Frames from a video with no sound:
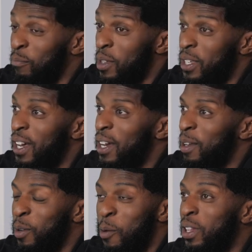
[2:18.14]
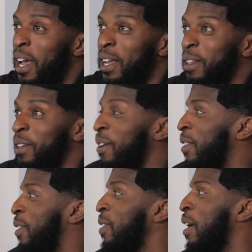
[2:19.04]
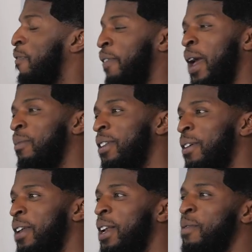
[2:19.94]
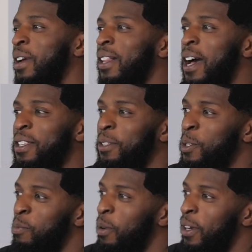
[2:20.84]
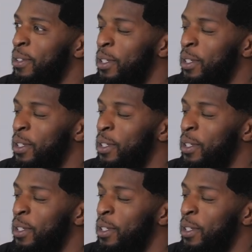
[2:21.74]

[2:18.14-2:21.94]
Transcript: Yeah. We're like, they're like family. They're not even clients at this point.